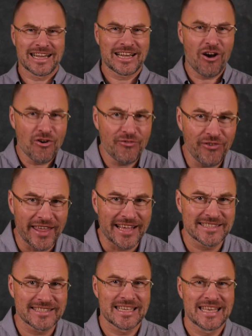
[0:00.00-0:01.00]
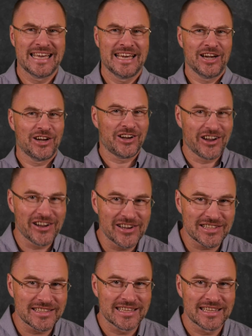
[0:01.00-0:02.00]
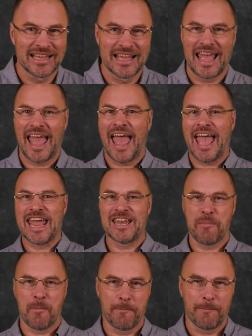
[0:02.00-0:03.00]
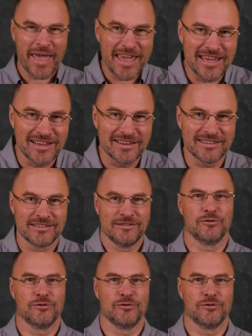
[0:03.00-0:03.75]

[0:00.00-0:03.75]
Conflicts, hurt, and pain.